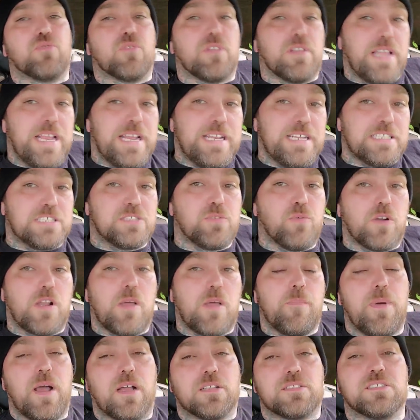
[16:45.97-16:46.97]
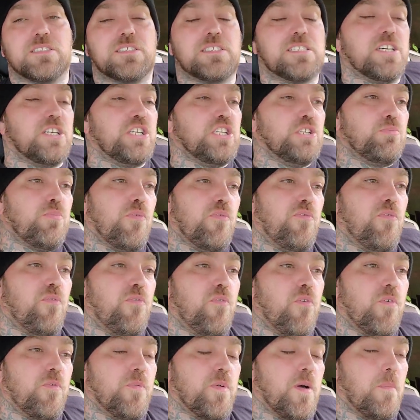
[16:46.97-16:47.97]
related to what I'm about to tell you
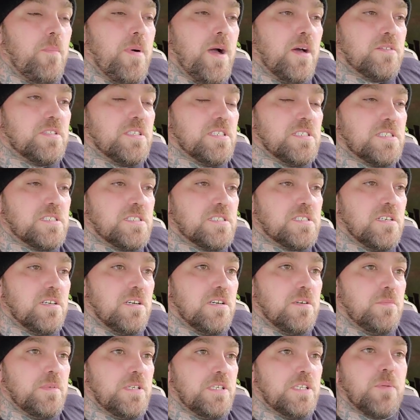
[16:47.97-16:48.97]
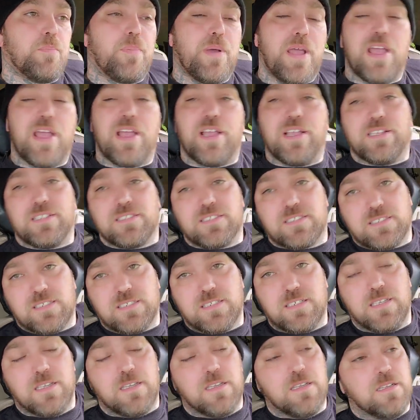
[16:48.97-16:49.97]
before, about this in the past.
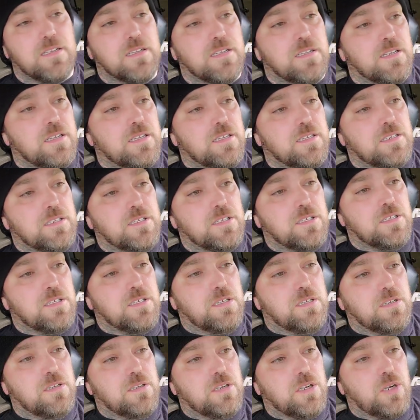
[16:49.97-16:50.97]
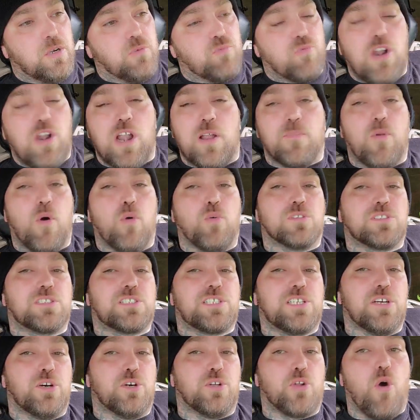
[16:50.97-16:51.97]
Rambo was
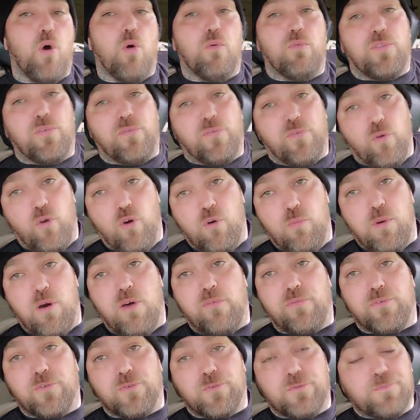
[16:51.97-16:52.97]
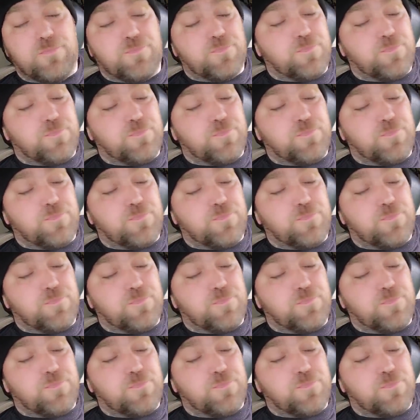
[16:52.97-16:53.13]
killed over the floor buffer.